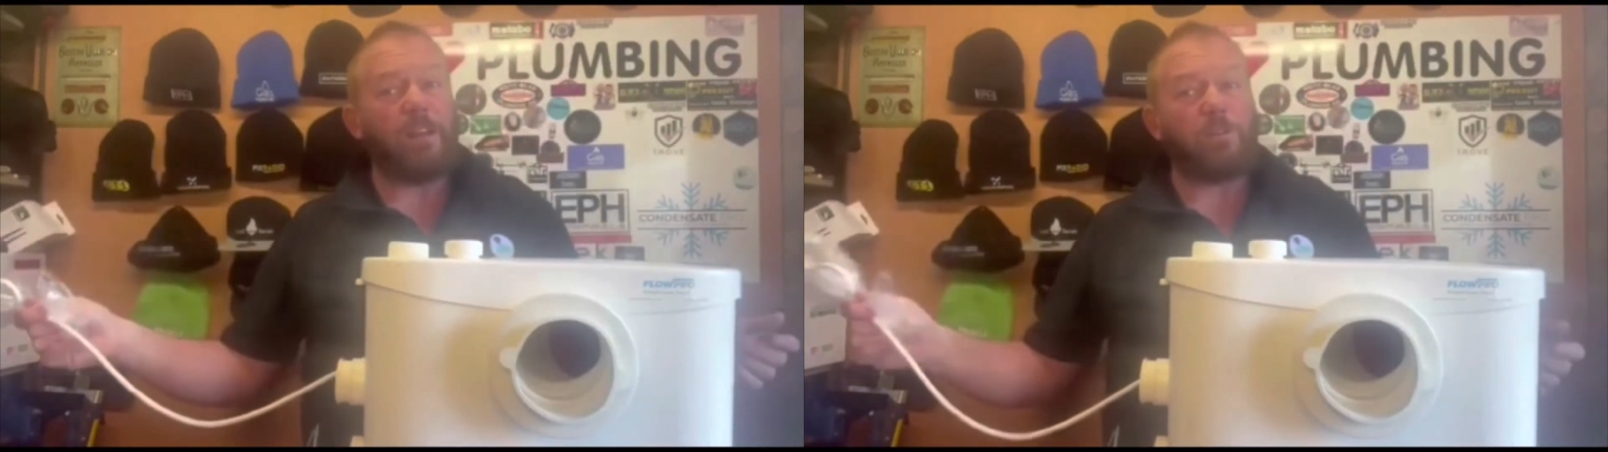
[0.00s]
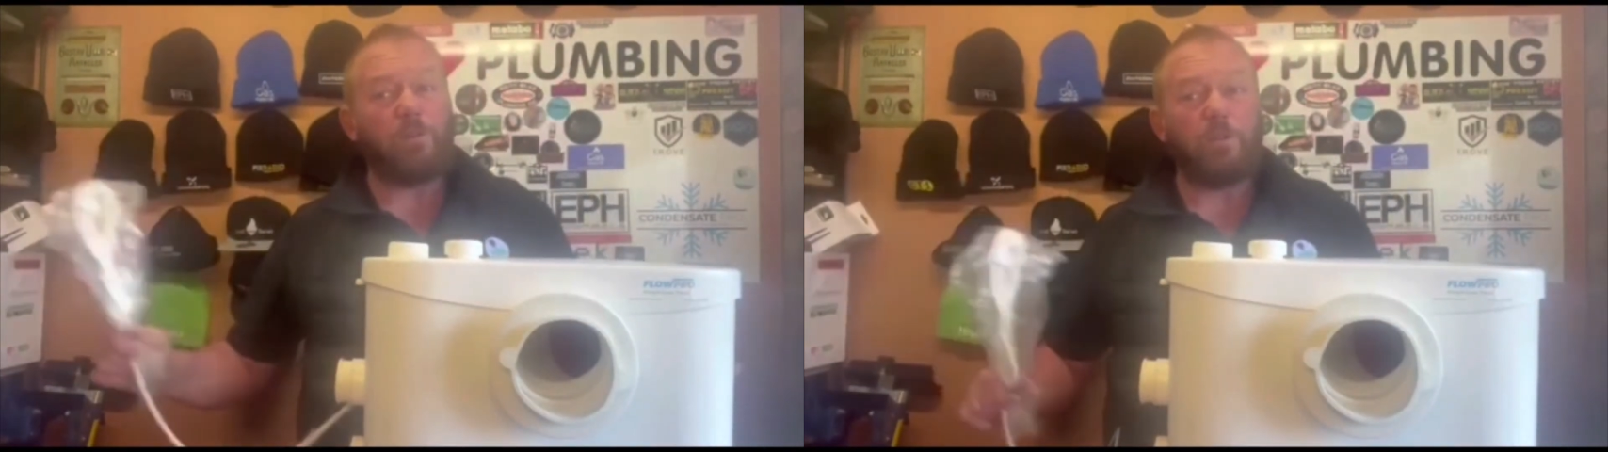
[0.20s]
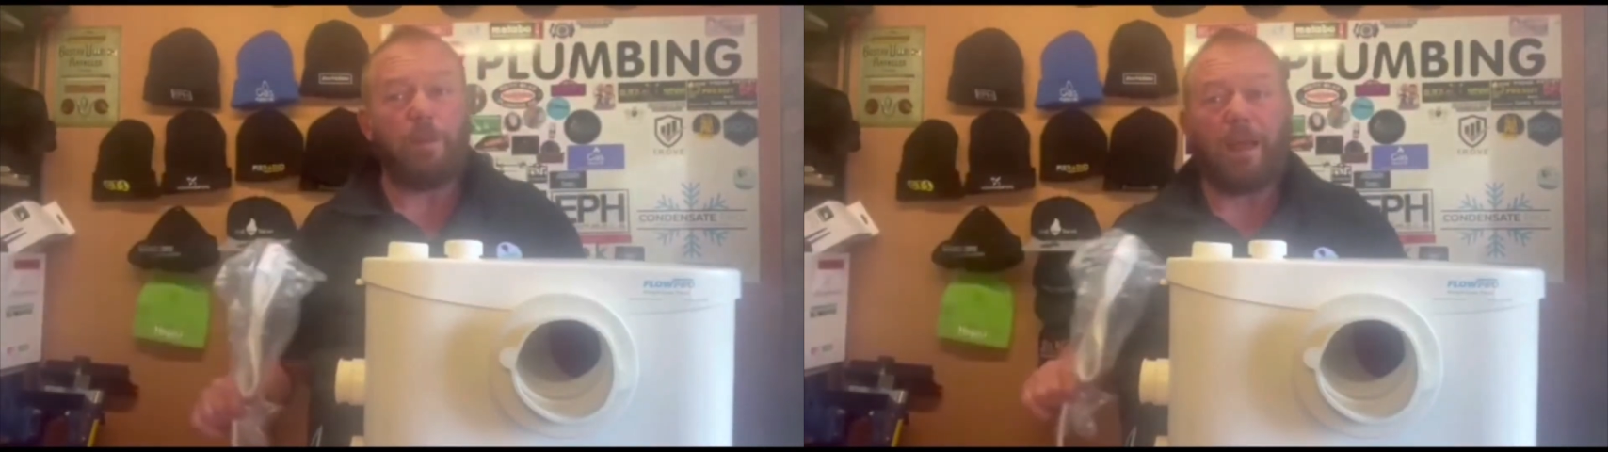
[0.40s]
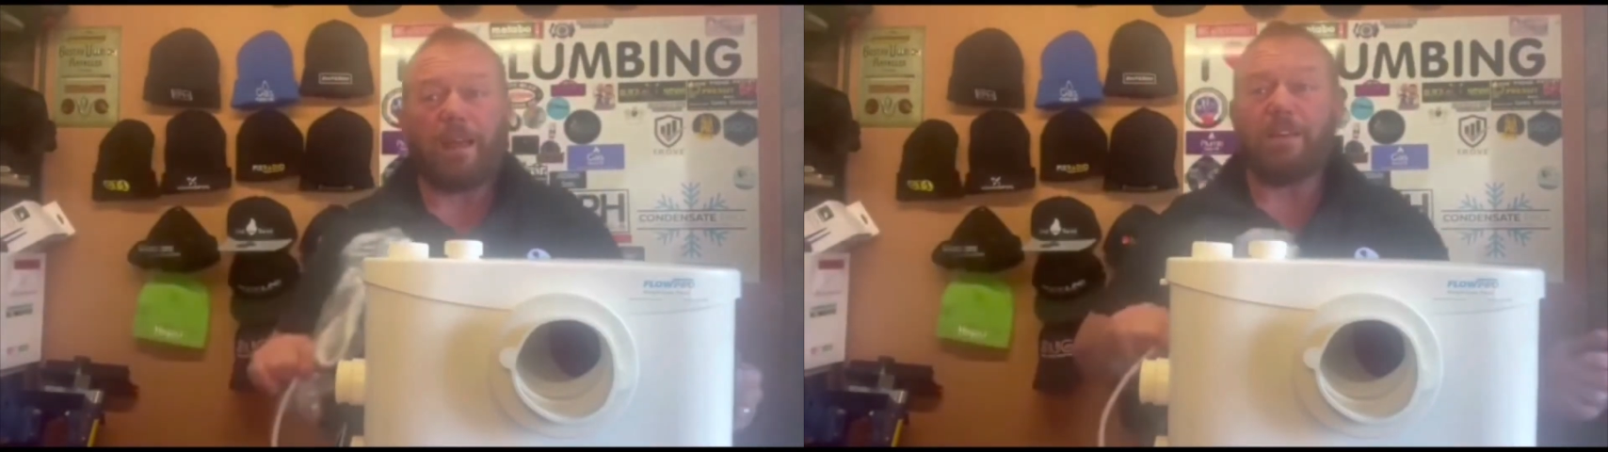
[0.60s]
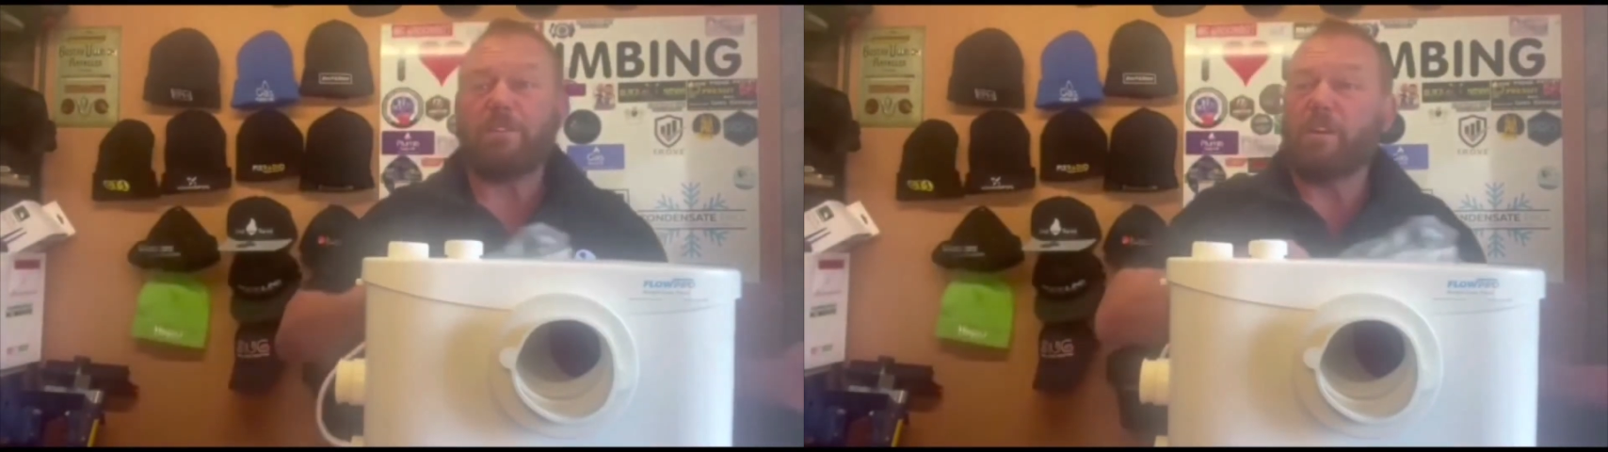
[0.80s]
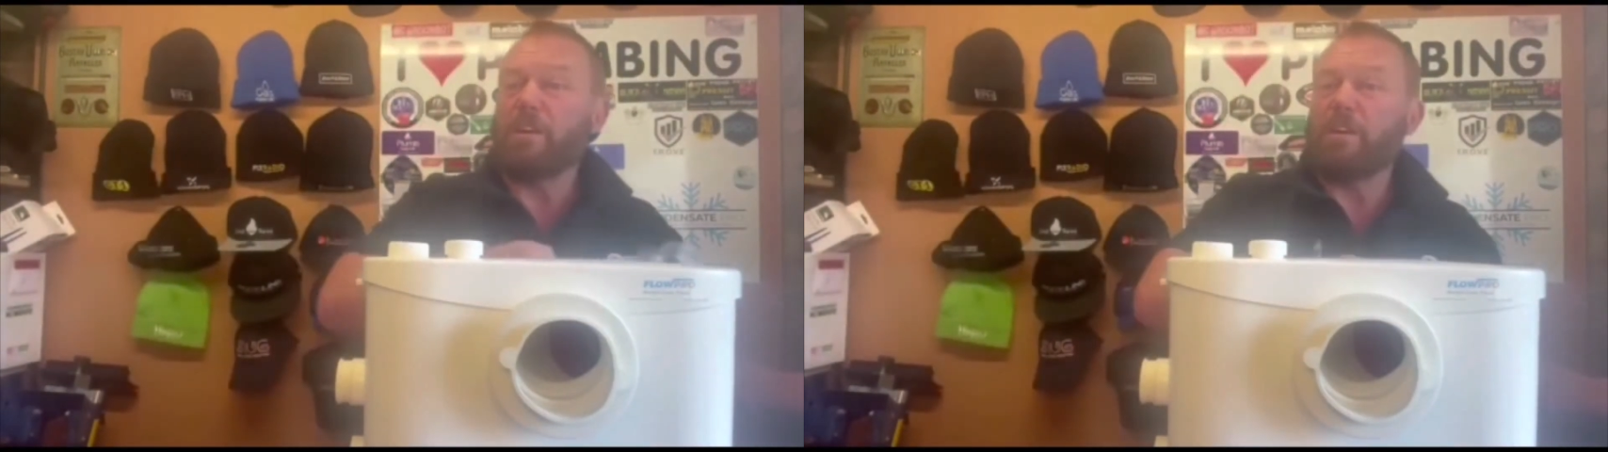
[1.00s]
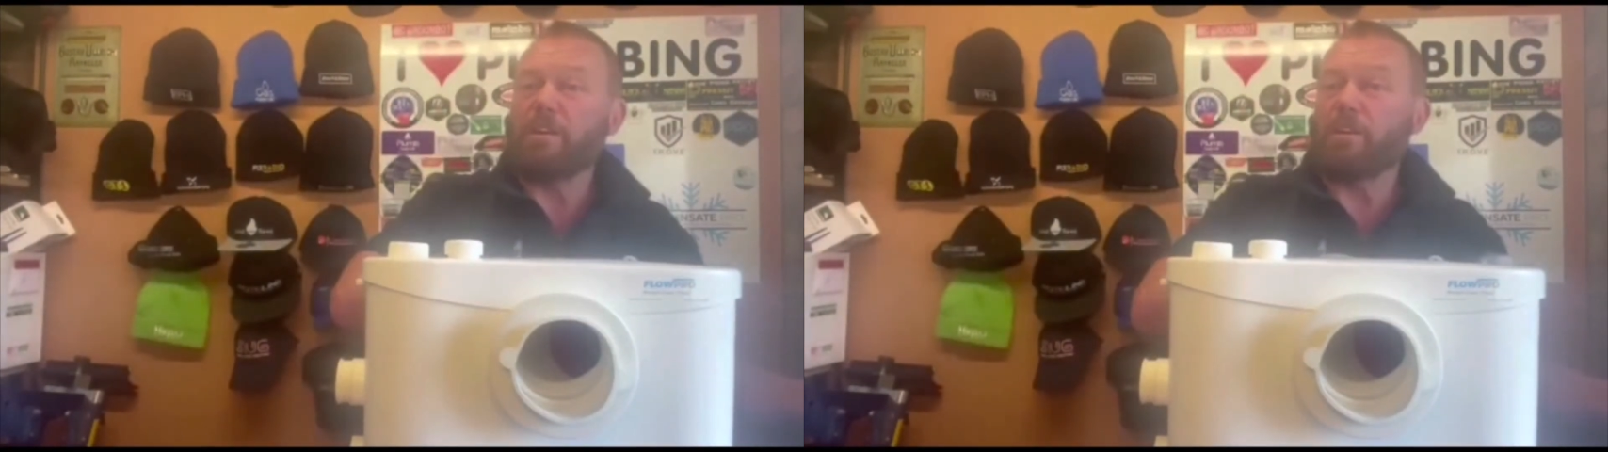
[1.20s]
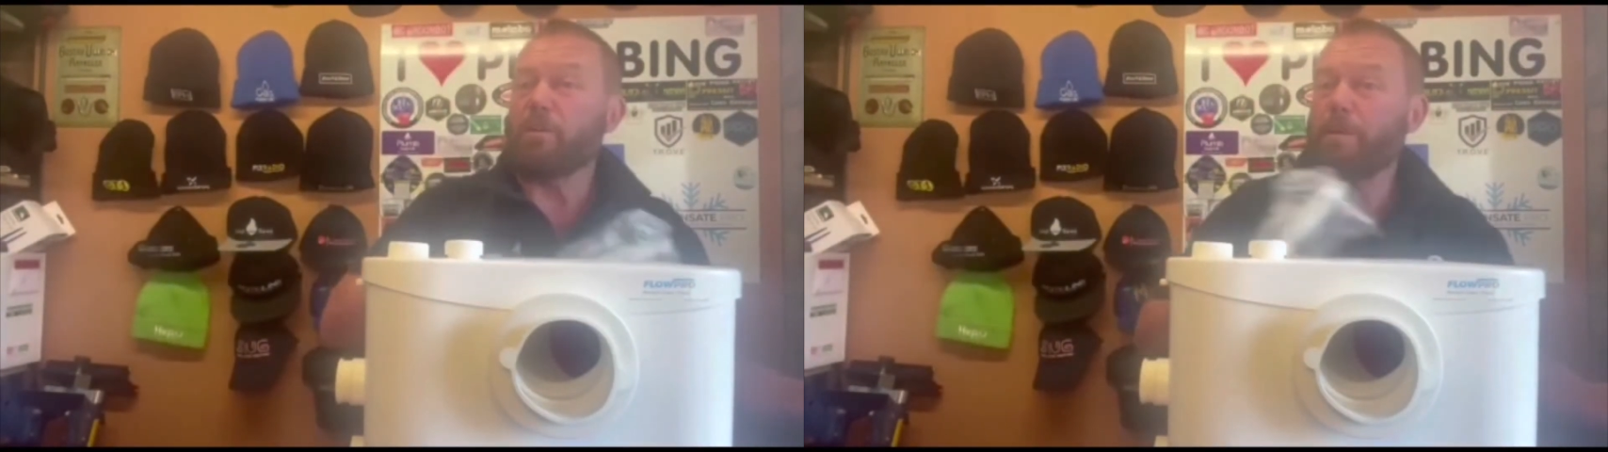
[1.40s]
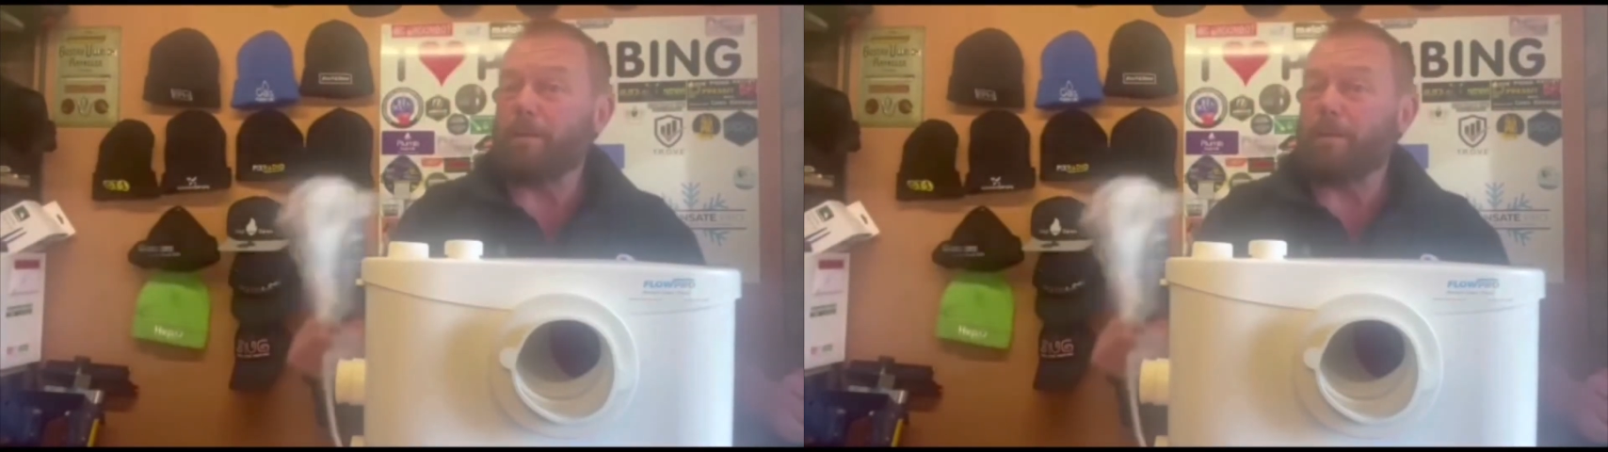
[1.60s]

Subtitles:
actual supply is, you're going to be able